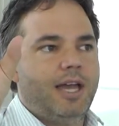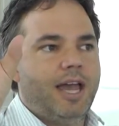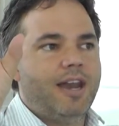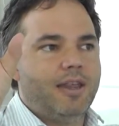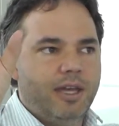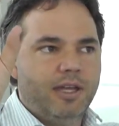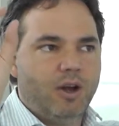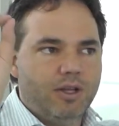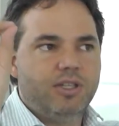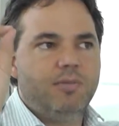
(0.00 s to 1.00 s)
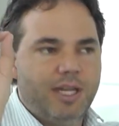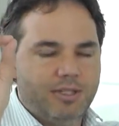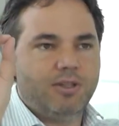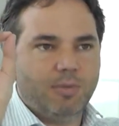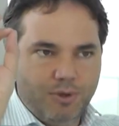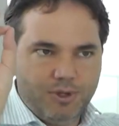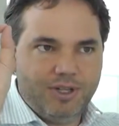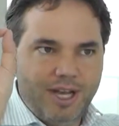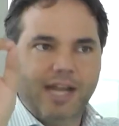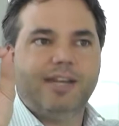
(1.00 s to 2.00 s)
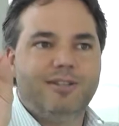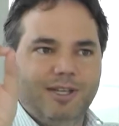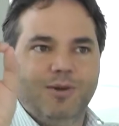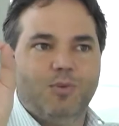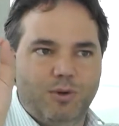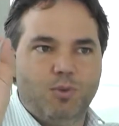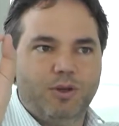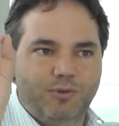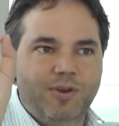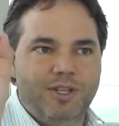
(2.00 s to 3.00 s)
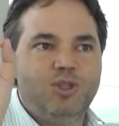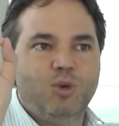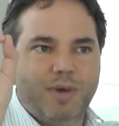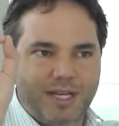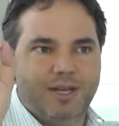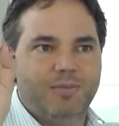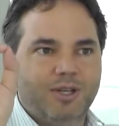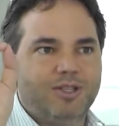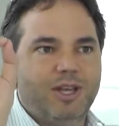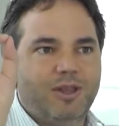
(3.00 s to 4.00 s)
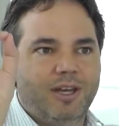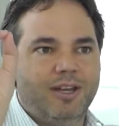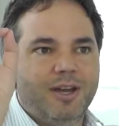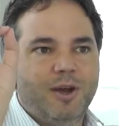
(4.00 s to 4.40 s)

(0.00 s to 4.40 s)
and I think it also depends on your personality, what fits you better, because I think